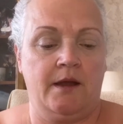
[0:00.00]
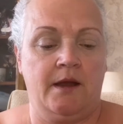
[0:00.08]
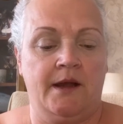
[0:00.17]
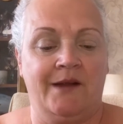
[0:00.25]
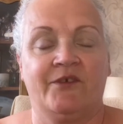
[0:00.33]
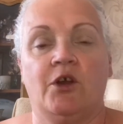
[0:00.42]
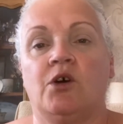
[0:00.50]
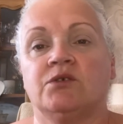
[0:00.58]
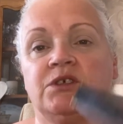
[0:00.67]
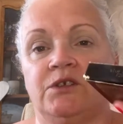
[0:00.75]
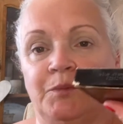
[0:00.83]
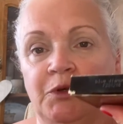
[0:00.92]
And I've got
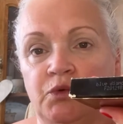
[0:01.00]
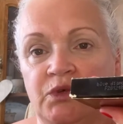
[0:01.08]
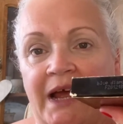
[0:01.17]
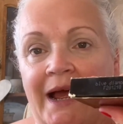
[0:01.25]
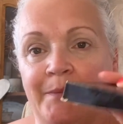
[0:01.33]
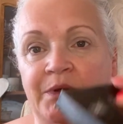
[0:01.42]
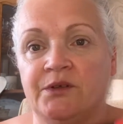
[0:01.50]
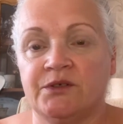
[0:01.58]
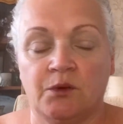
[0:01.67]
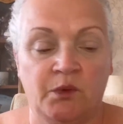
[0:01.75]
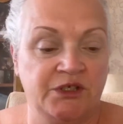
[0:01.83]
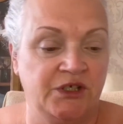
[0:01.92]
the Blue
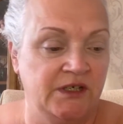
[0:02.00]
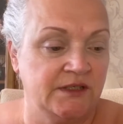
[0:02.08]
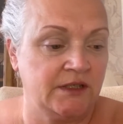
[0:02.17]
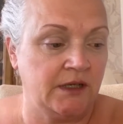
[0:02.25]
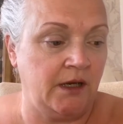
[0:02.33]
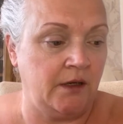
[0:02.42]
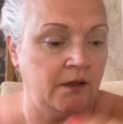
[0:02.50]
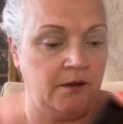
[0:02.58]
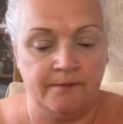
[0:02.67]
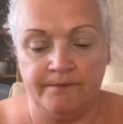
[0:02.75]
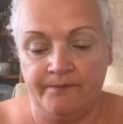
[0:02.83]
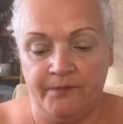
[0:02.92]
Diamond, which is
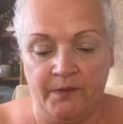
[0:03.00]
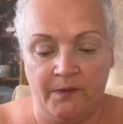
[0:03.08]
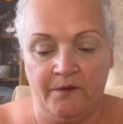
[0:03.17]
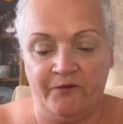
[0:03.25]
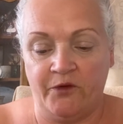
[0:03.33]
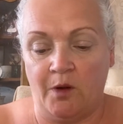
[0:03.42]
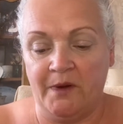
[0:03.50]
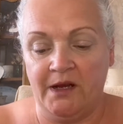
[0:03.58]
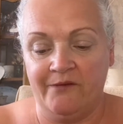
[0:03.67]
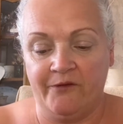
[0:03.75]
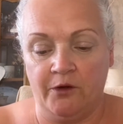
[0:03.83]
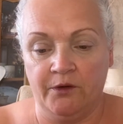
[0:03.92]
from
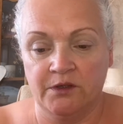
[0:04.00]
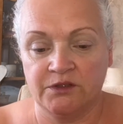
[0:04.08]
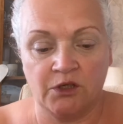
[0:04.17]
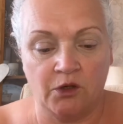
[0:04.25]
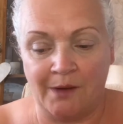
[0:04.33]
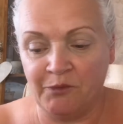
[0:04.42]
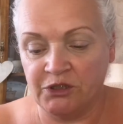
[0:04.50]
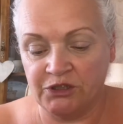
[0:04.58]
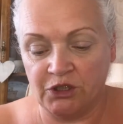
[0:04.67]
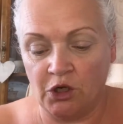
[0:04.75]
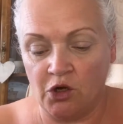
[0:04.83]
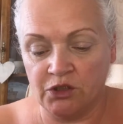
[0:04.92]
Avon. So I'm going to
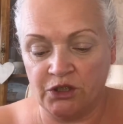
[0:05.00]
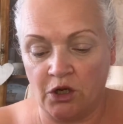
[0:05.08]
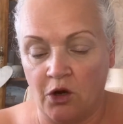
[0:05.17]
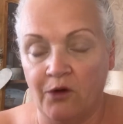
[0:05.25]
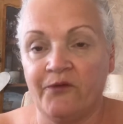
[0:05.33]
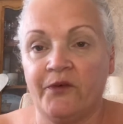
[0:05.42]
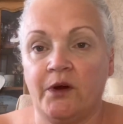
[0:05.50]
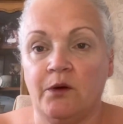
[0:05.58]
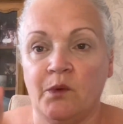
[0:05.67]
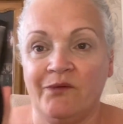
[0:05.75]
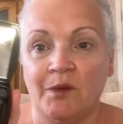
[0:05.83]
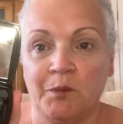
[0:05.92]
start off
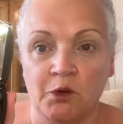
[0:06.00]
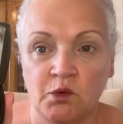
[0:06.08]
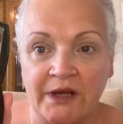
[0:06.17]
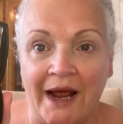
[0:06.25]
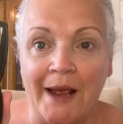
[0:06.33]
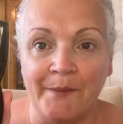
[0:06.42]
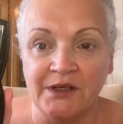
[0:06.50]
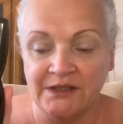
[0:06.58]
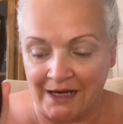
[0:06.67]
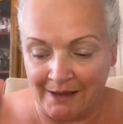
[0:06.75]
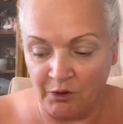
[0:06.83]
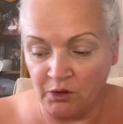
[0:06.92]
with the Blue Diamond
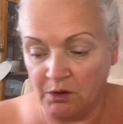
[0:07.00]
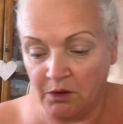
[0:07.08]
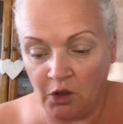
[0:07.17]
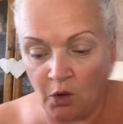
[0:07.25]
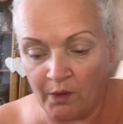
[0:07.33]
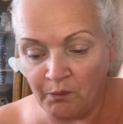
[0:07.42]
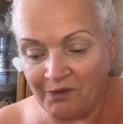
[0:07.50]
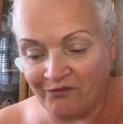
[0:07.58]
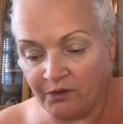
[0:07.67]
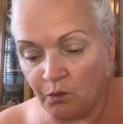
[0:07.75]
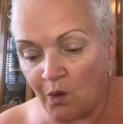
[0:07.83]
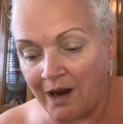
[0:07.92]
and I'm going to go in with
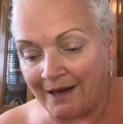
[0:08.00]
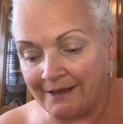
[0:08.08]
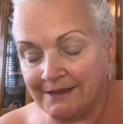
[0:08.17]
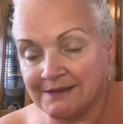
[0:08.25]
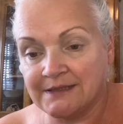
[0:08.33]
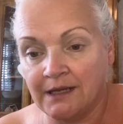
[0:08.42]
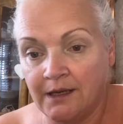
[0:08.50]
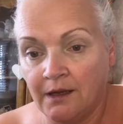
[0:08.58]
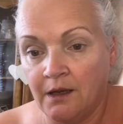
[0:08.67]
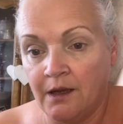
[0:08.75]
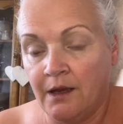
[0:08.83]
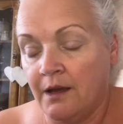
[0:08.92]
the white,
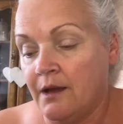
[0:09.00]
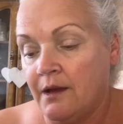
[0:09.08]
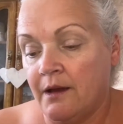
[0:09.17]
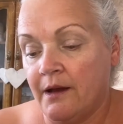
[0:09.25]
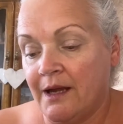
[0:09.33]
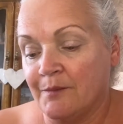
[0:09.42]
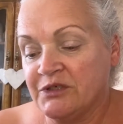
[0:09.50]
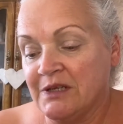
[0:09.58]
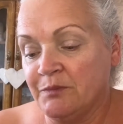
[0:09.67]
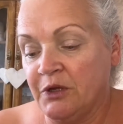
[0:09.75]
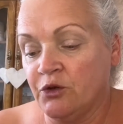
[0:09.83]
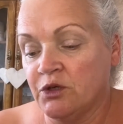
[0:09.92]
and I'm
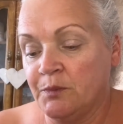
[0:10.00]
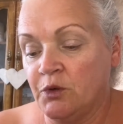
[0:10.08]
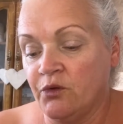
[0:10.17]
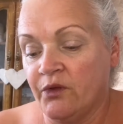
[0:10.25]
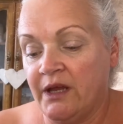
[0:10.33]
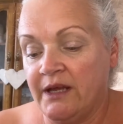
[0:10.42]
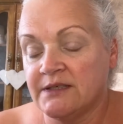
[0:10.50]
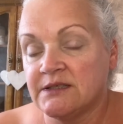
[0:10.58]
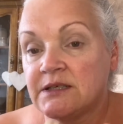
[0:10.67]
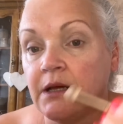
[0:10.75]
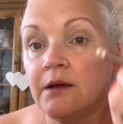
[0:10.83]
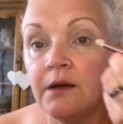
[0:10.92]
simply going to put this